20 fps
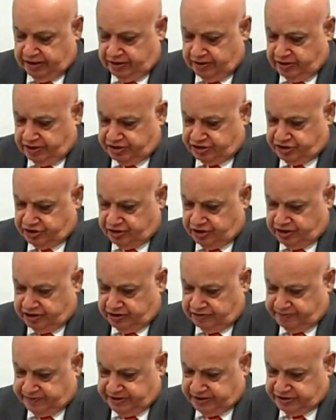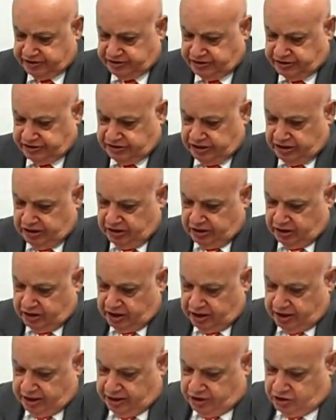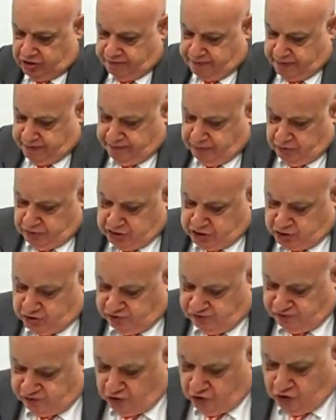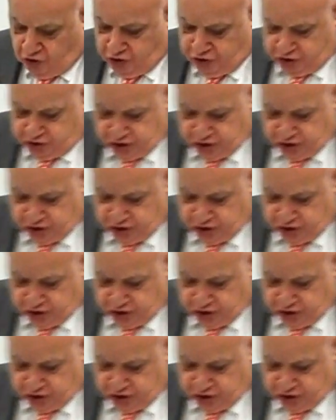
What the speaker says: Russia, other places. I'd like to propose 4